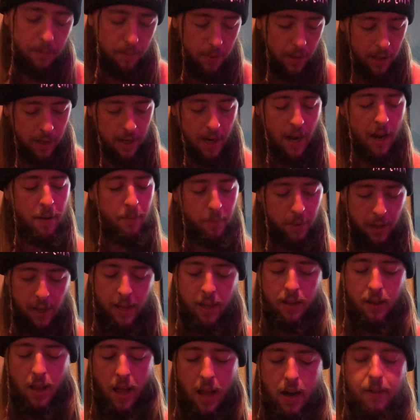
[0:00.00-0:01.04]
but I play a
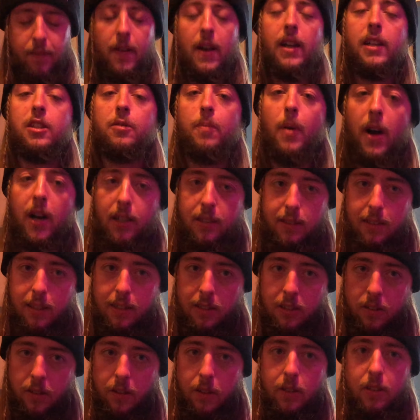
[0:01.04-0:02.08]
lot of Xbox
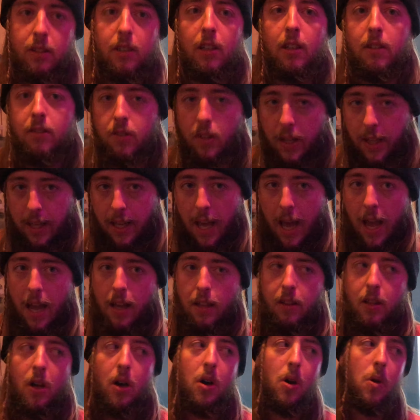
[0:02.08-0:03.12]
exclusives like
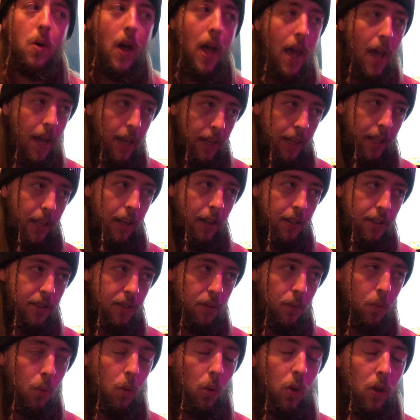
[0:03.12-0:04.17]
Halo, Gears
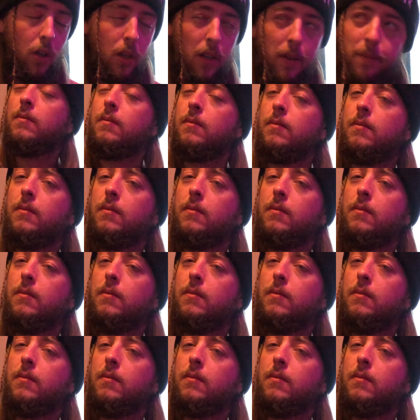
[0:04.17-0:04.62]
of War.